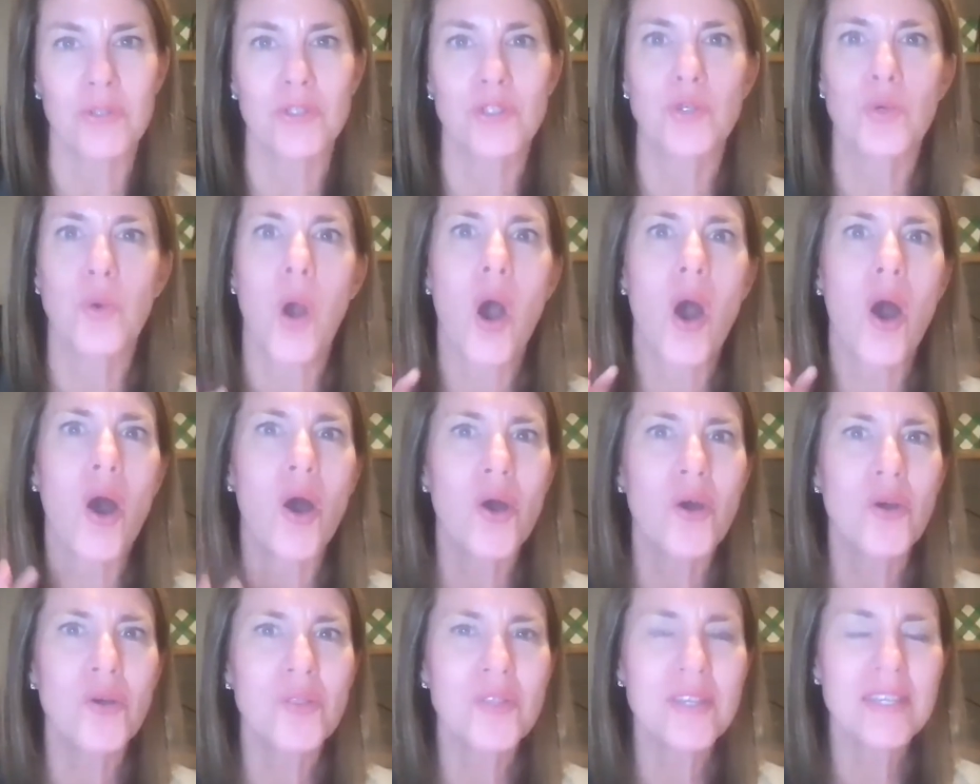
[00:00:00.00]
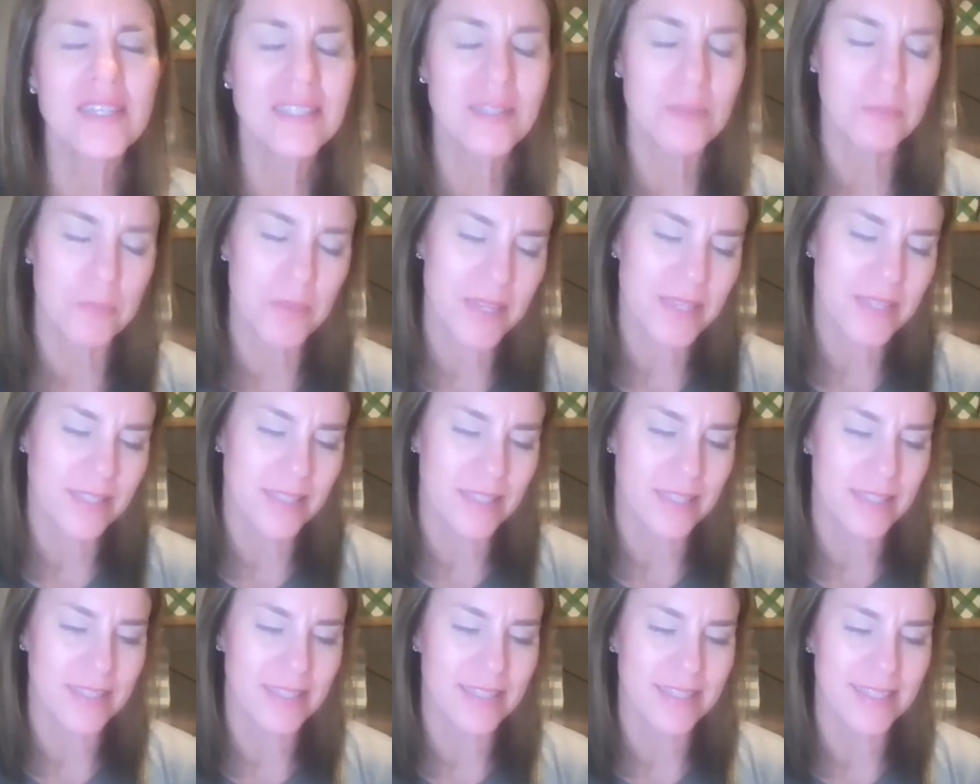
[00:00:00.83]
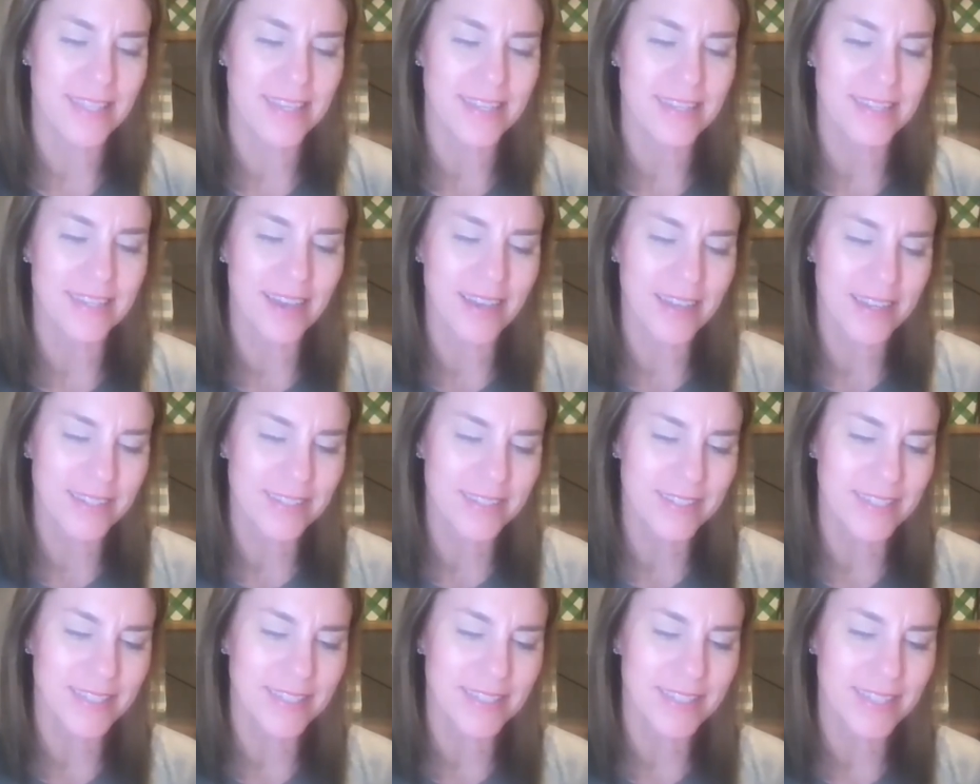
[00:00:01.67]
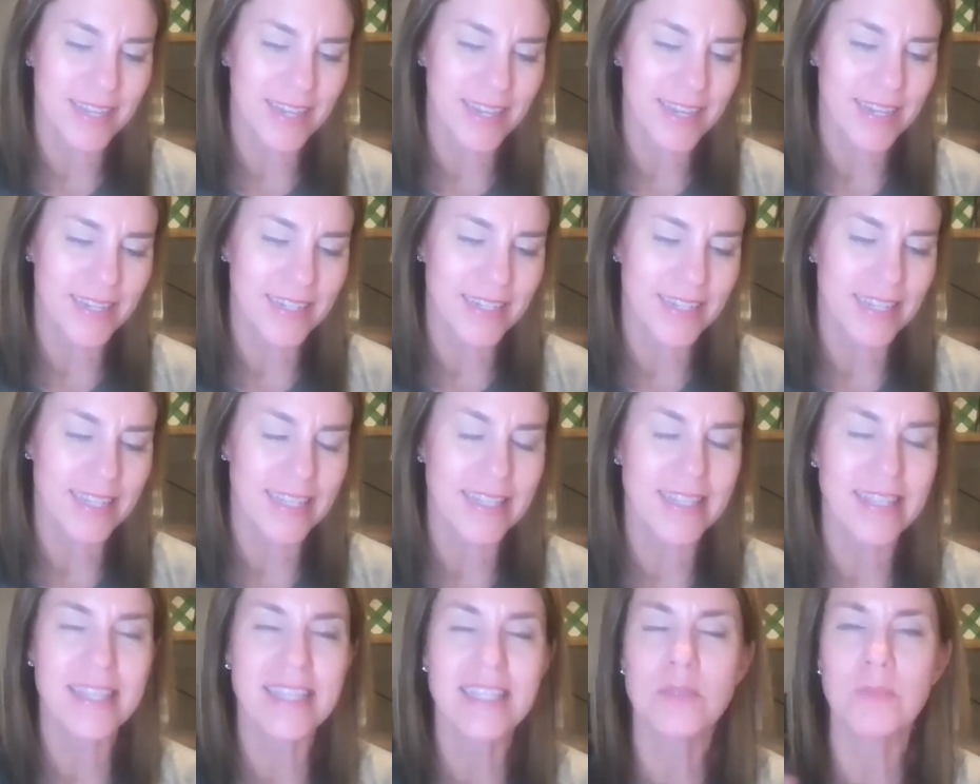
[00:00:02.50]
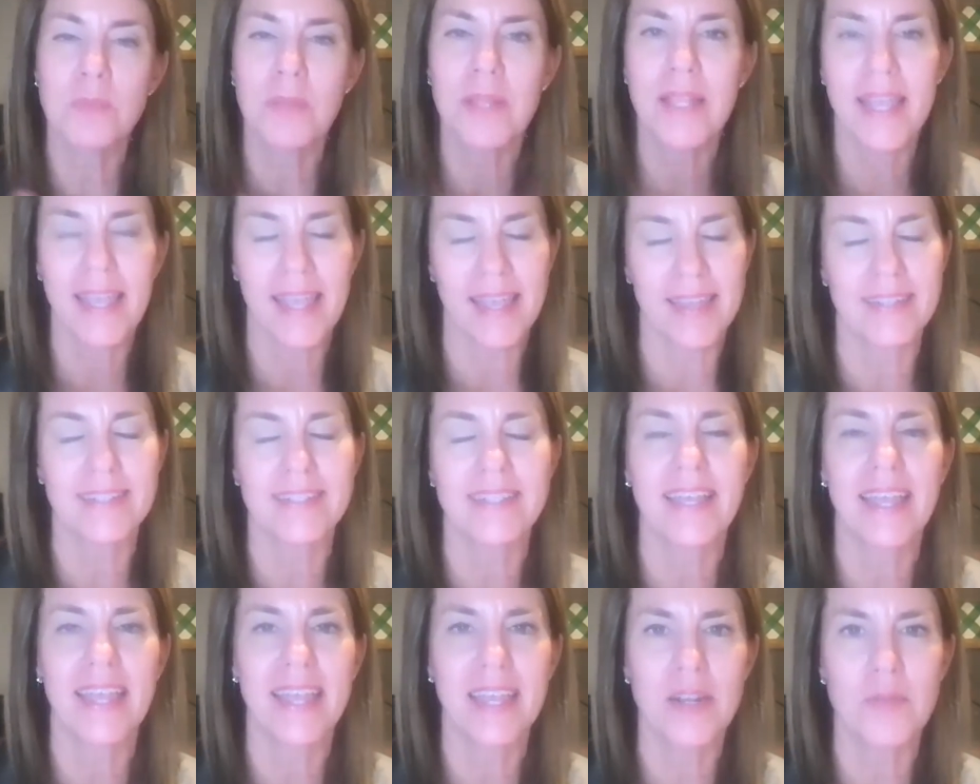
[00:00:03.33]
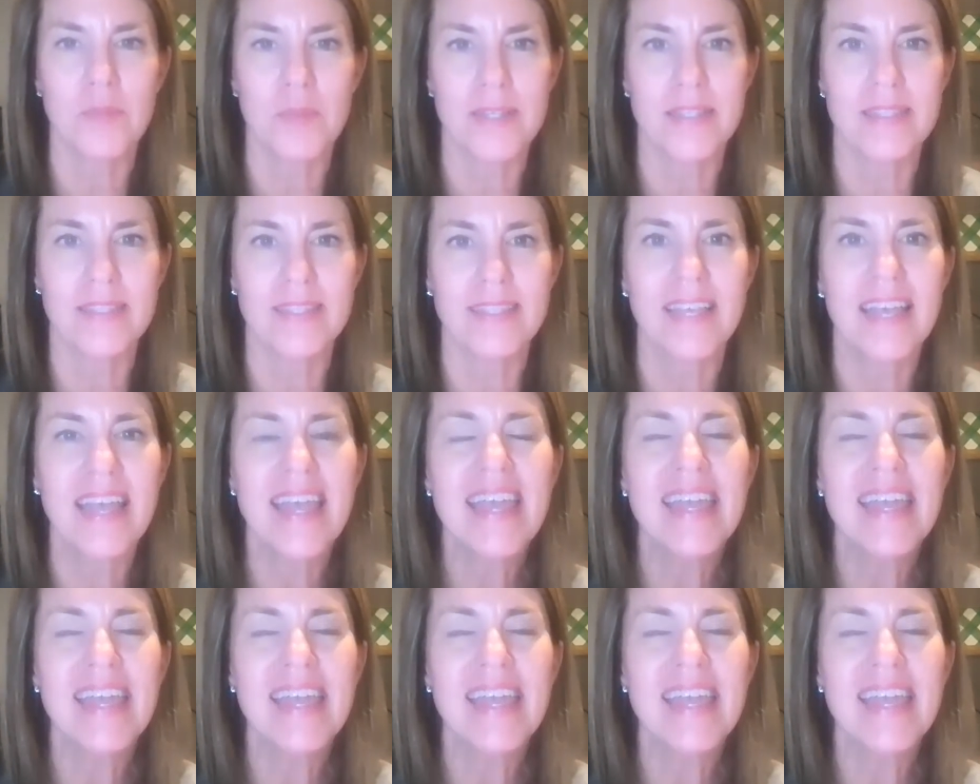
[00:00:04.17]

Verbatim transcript: So, all these pieces that God has designed in this plant, cannabis,